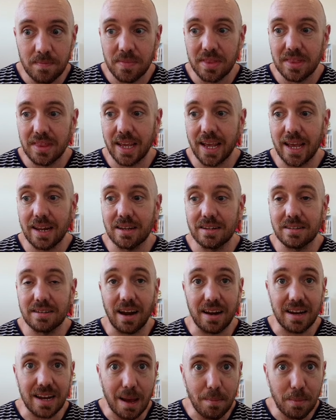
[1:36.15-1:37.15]
They get a
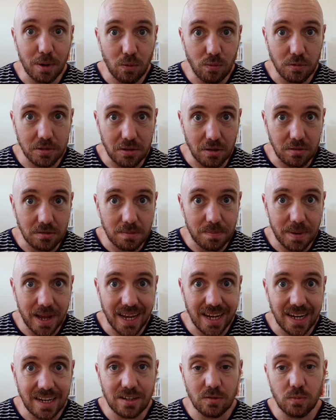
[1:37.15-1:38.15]
dynamic results
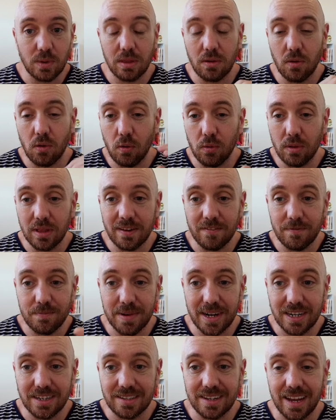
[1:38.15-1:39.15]
page with all the
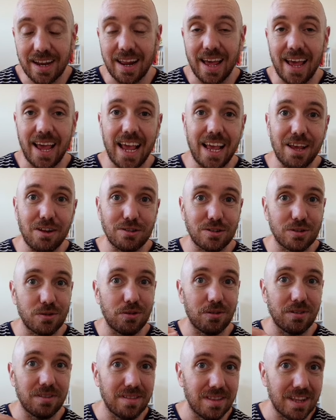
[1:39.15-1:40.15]
information saying, hey, you
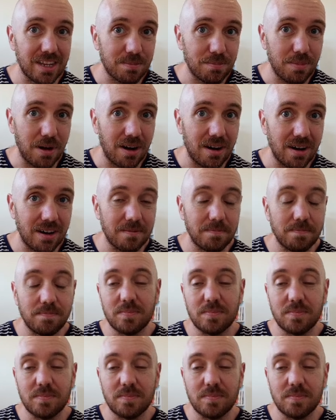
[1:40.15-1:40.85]
scored in this part.